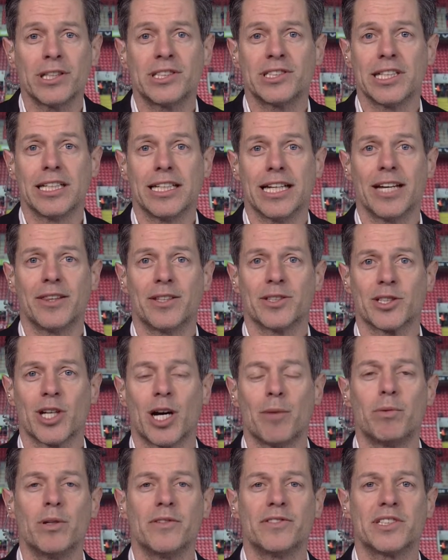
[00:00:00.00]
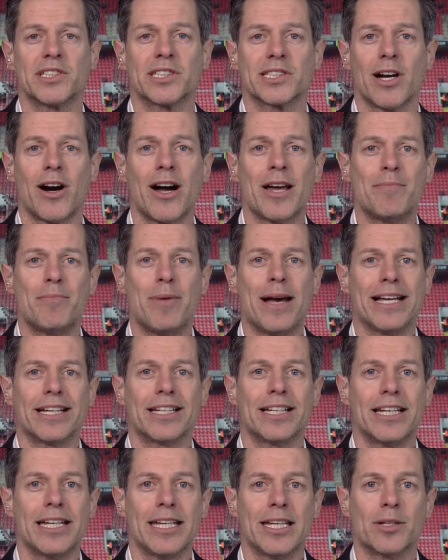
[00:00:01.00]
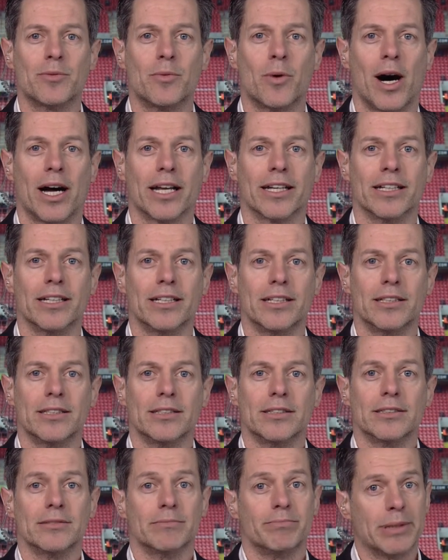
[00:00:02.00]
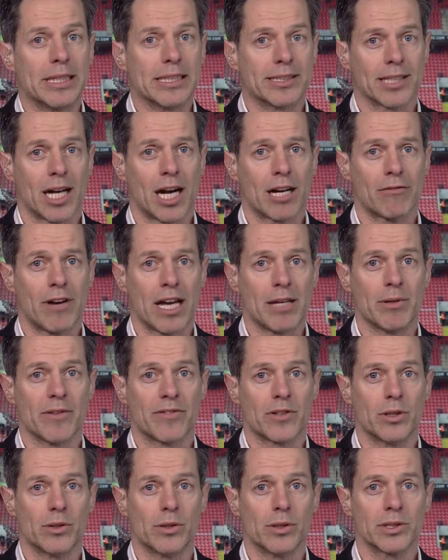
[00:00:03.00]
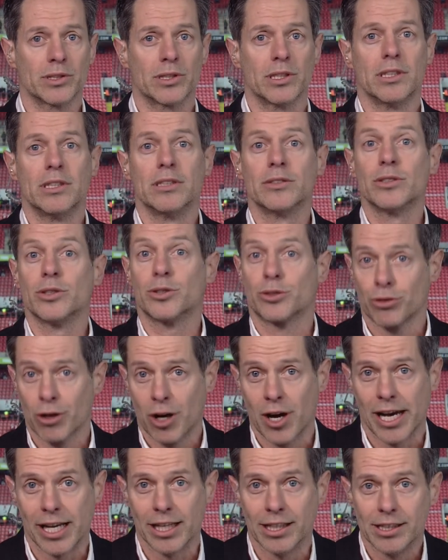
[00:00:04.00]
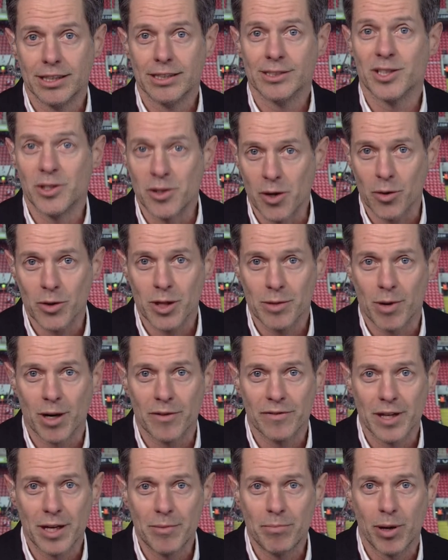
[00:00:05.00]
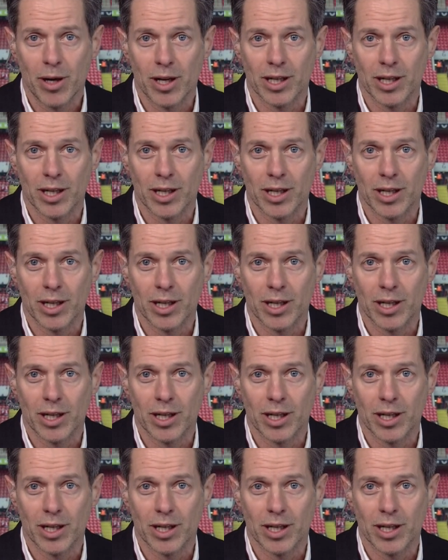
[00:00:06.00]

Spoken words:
pretty at the top of Sky Bet League One. But it's our aim, of course, to try to knock them off their